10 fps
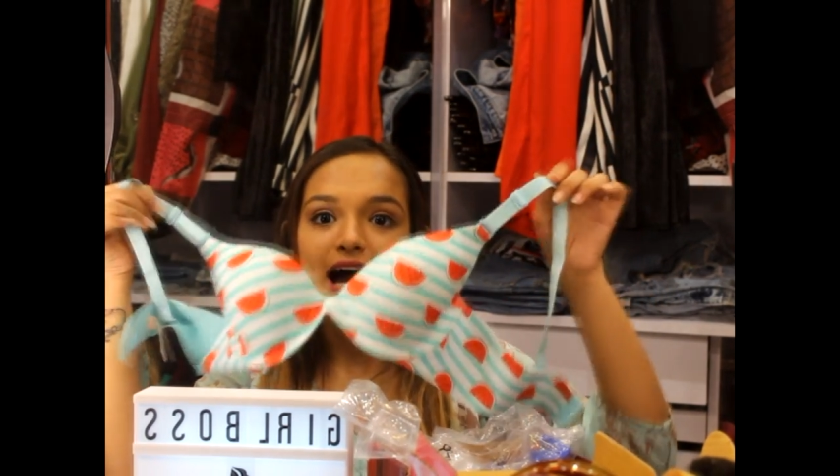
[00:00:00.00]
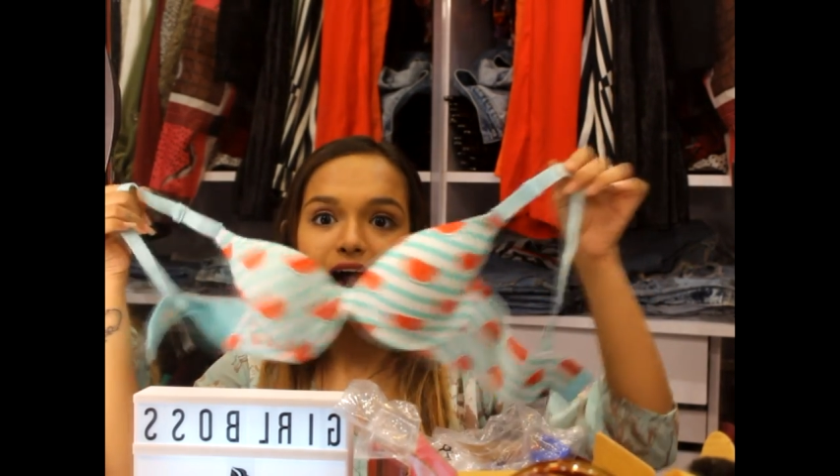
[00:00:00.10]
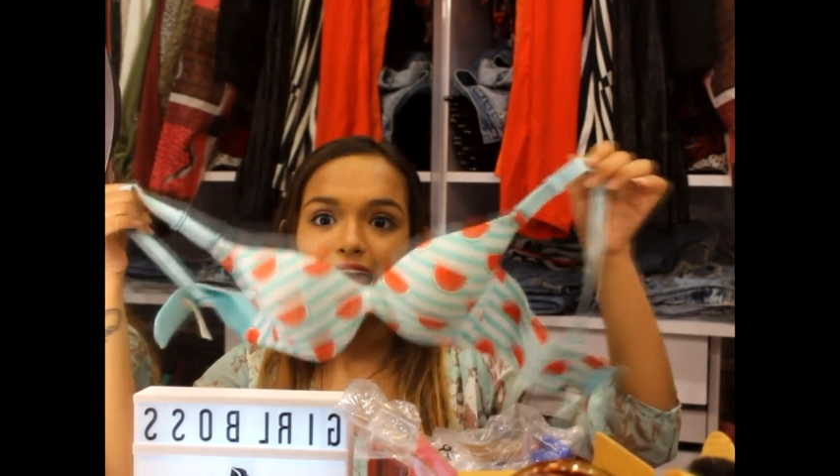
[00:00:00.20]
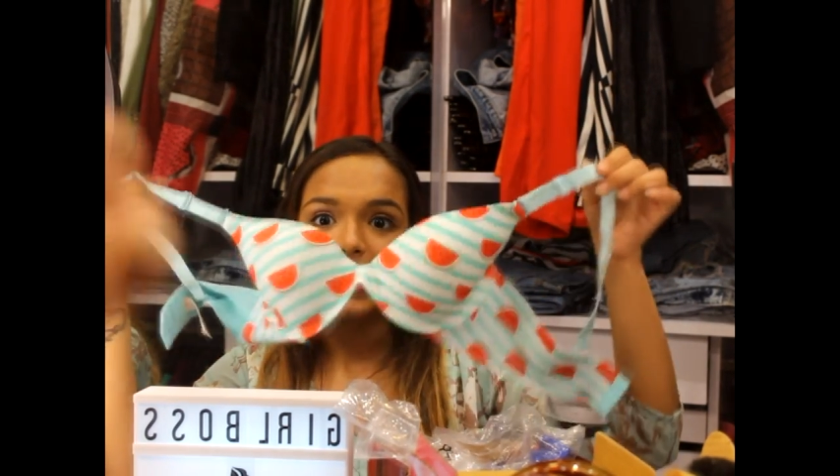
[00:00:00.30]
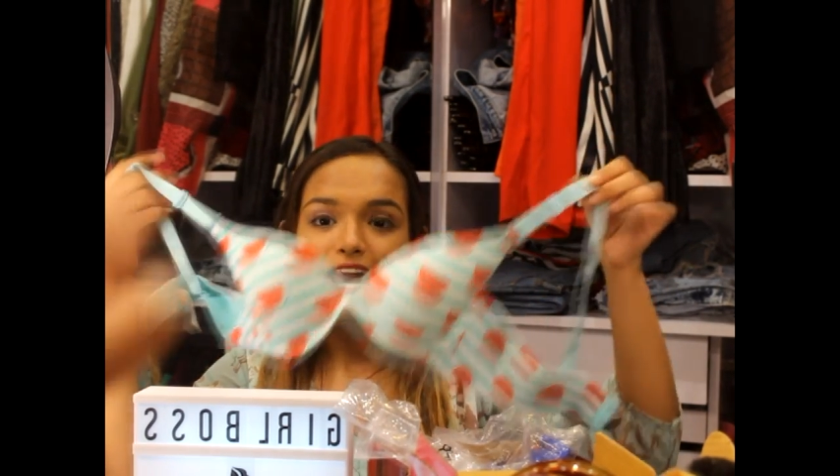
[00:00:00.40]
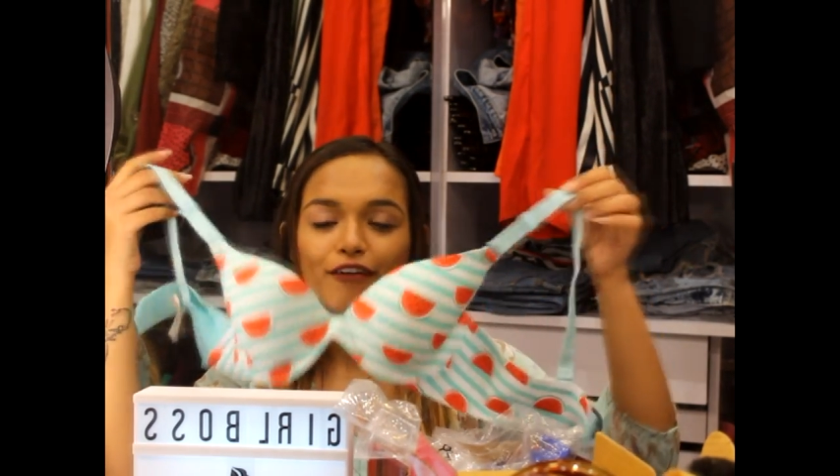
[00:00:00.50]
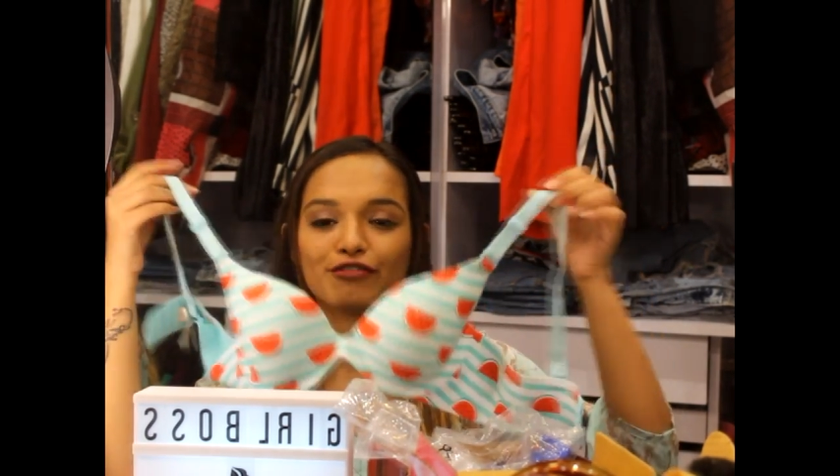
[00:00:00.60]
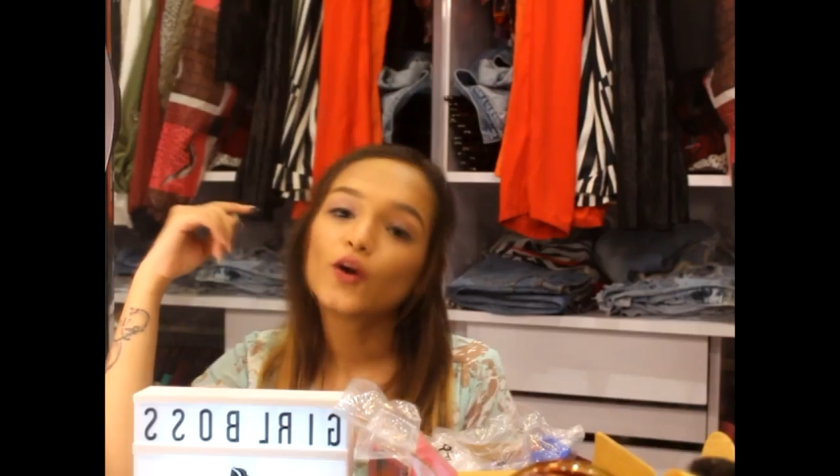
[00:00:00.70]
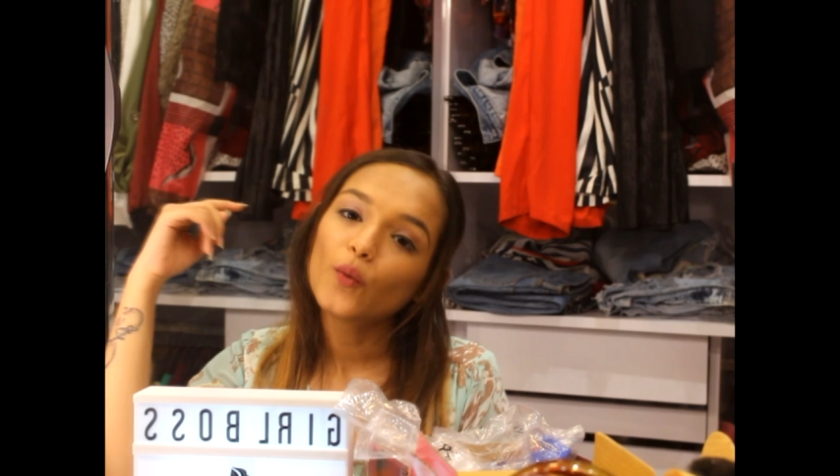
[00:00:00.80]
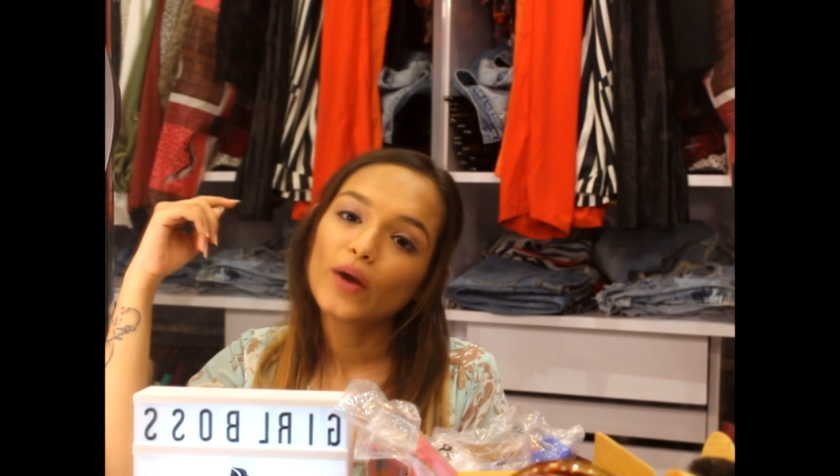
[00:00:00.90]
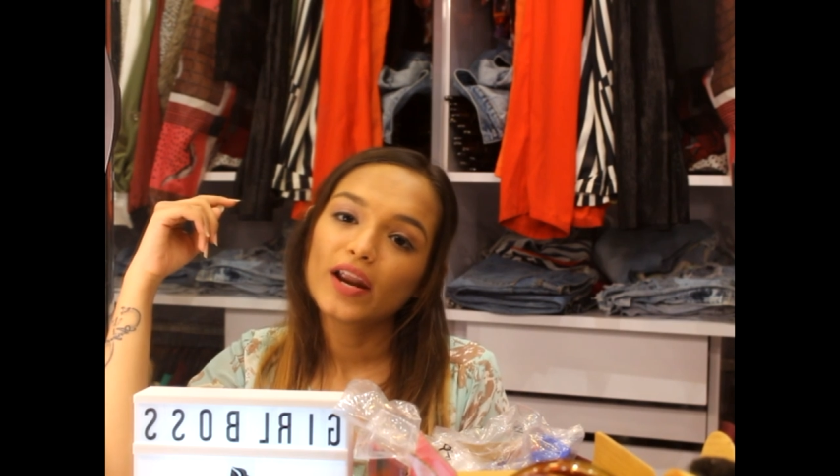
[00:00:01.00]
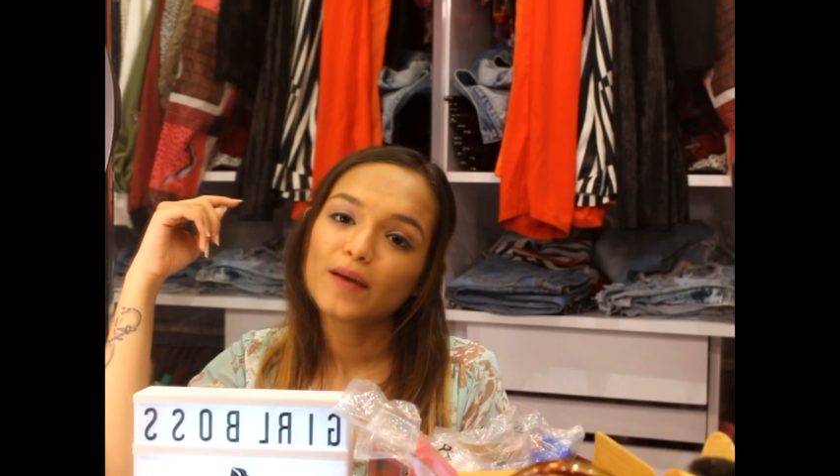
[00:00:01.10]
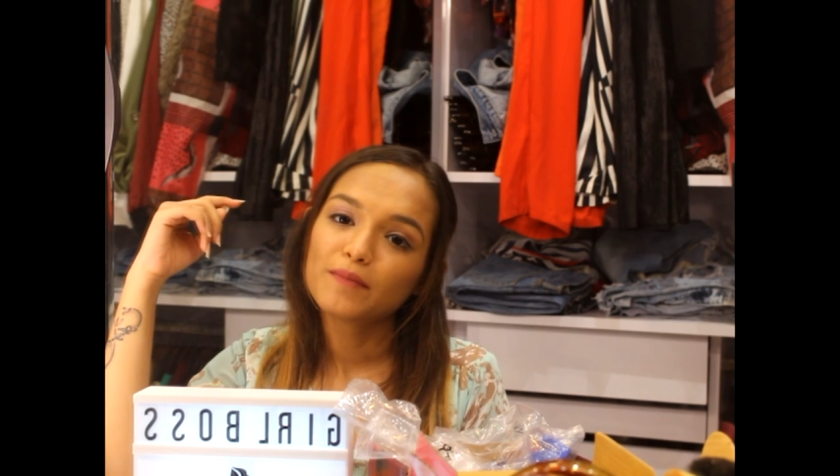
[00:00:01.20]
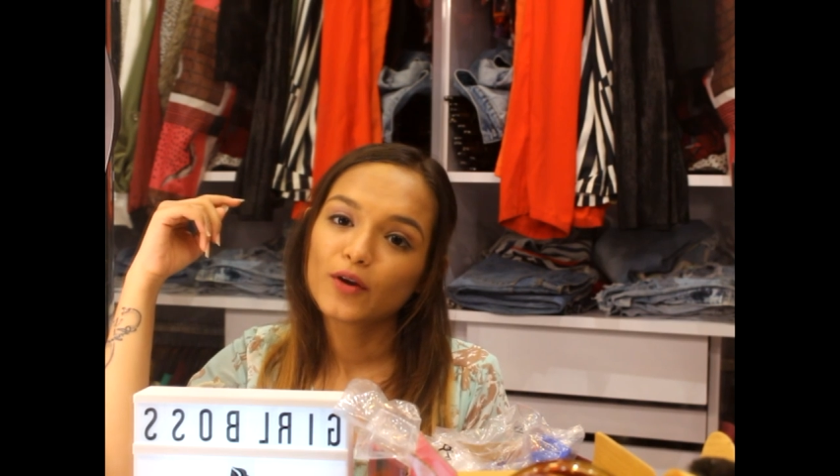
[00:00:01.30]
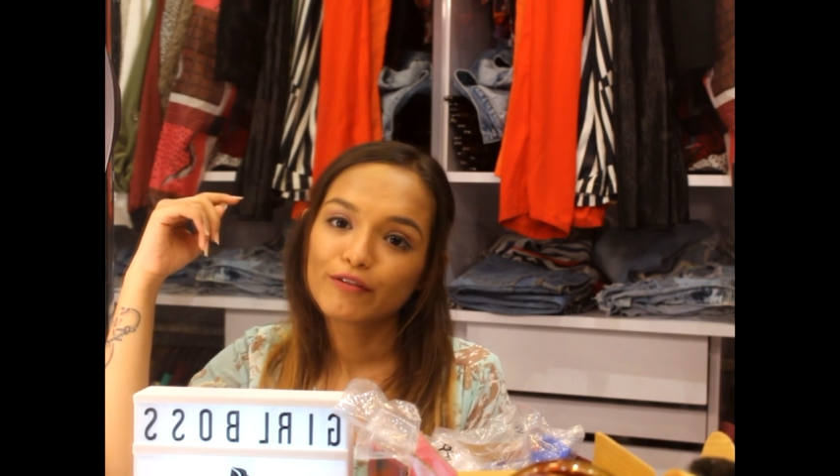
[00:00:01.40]
I love, you know,
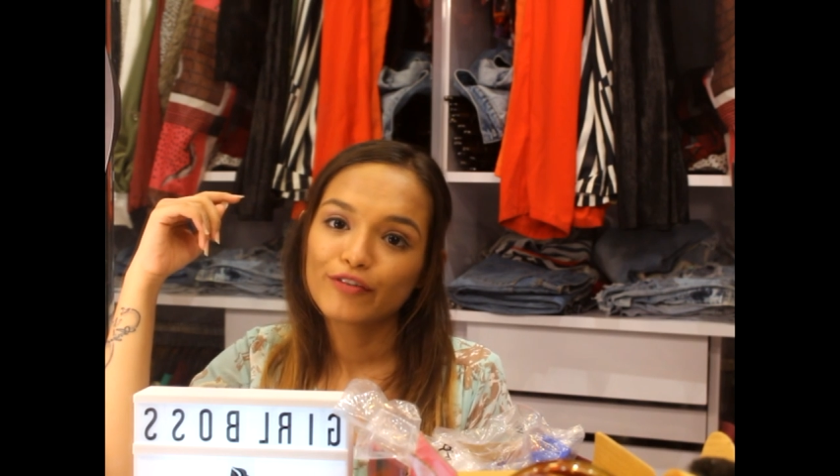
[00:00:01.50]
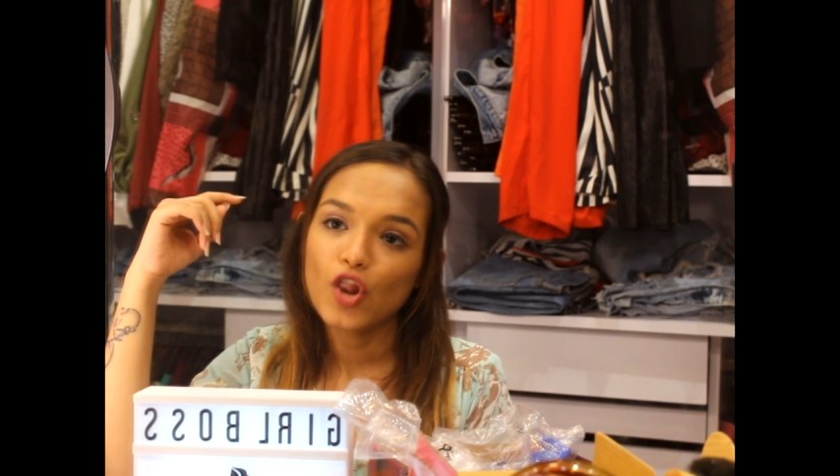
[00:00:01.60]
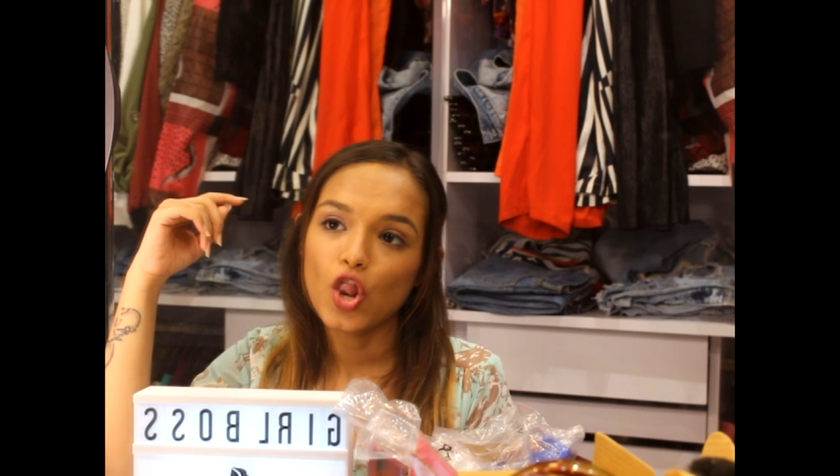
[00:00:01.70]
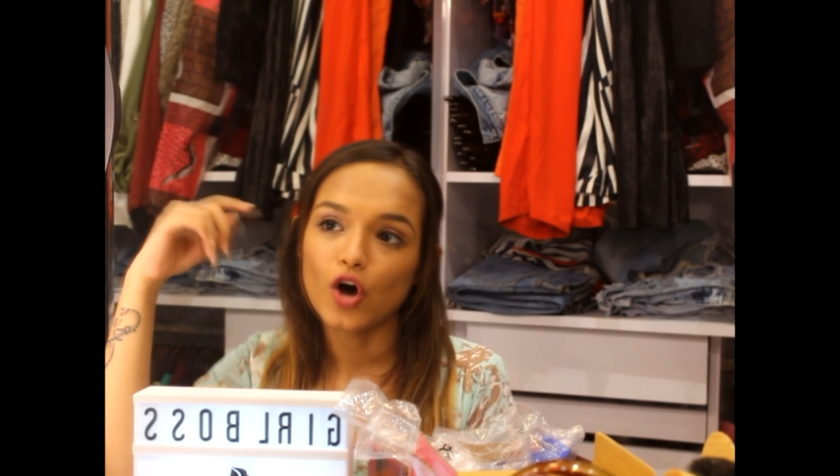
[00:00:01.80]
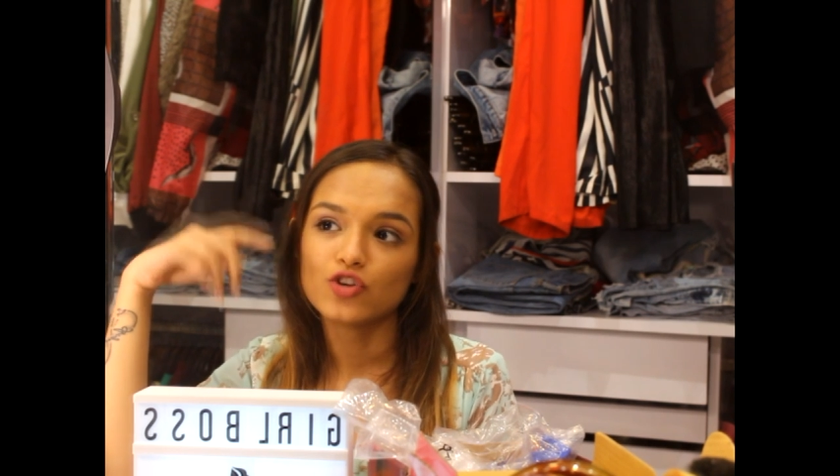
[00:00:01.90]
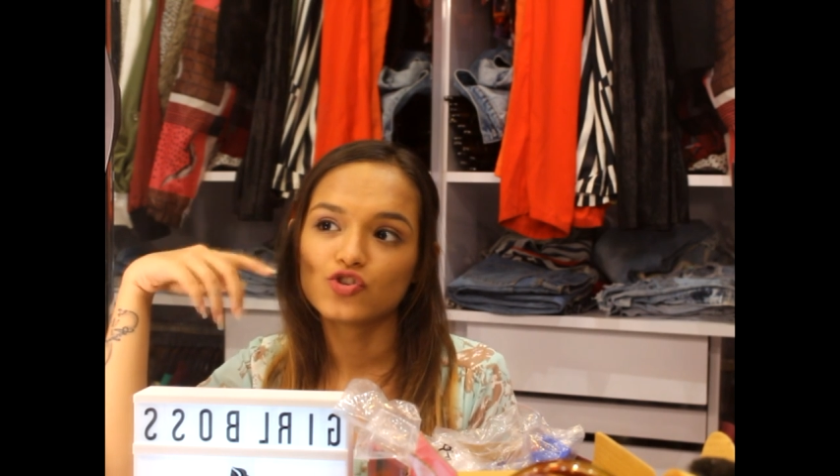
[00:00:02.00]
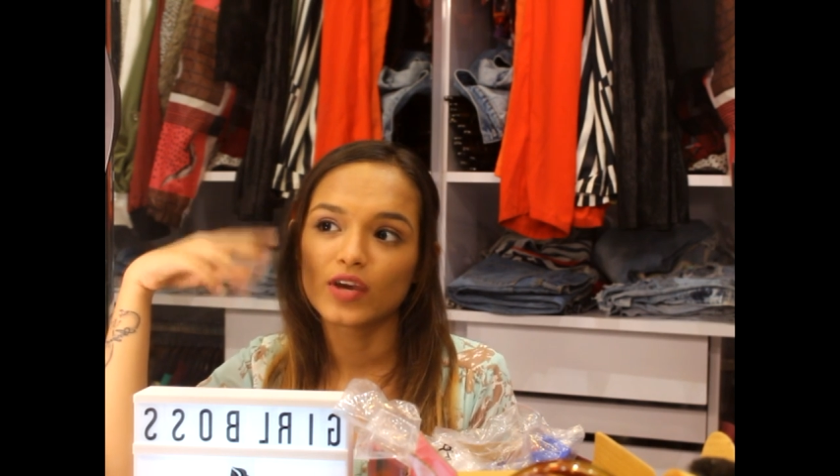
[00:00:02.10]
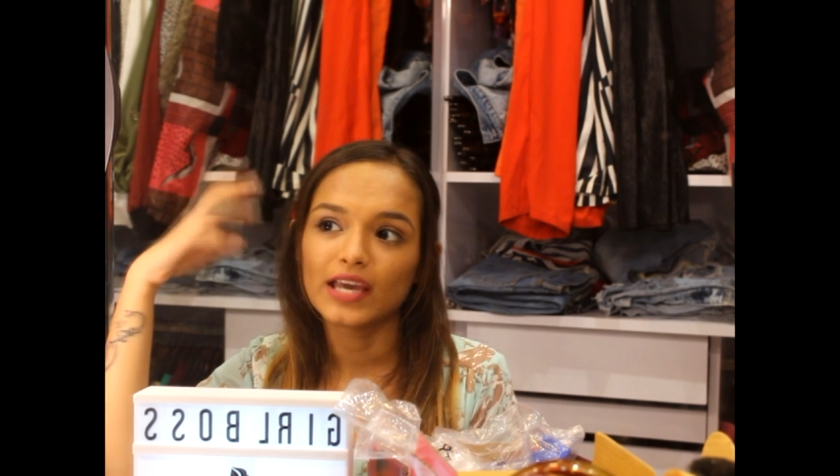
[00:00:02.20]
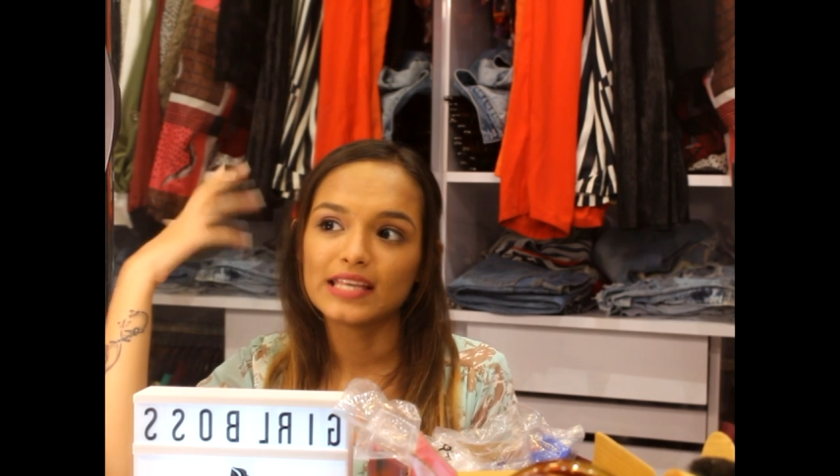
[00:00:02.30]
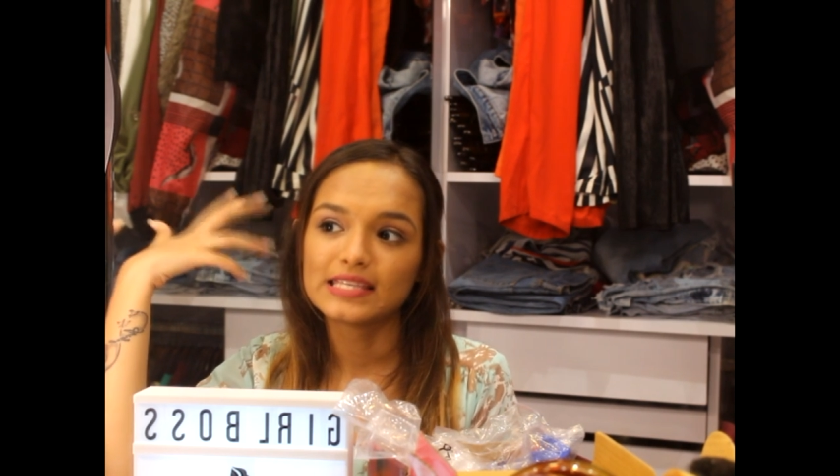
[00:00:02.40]
wearing beautiful lingerie